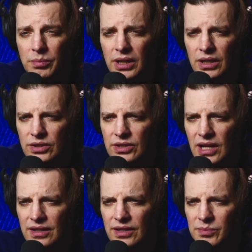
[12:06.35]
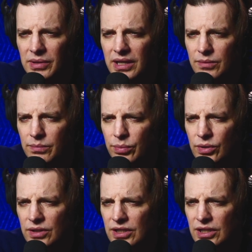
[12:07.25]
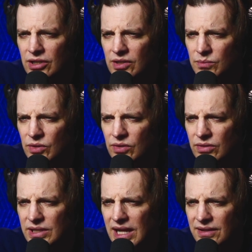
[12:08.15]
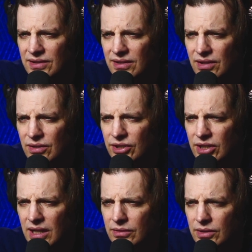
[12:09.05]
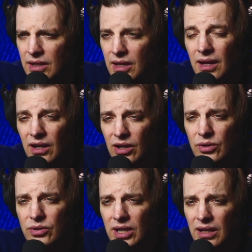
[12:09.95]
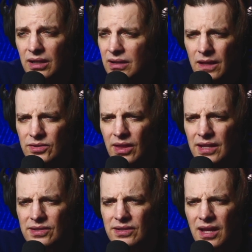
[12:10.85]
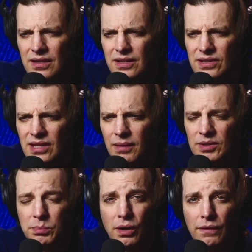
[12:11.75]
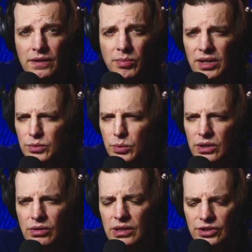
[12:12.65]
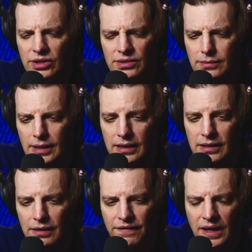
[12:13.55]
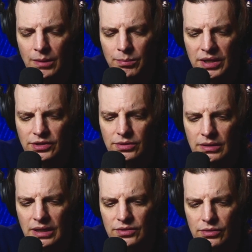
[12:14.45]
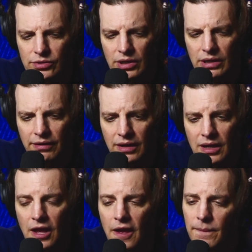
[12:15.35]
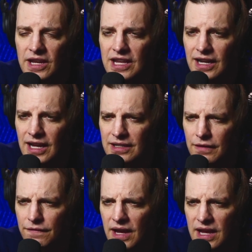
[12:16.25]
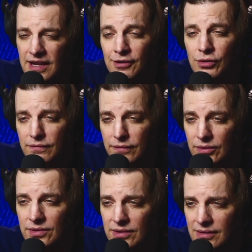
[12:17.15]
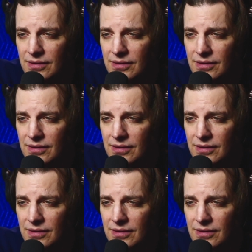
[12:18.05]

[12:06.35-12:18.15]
pitch and displayed prodigious musical talents as a young child. Okay, so that's not the same as perfect pitch where you can just identify a pitch as soon as you hear it, but he can identify intervals,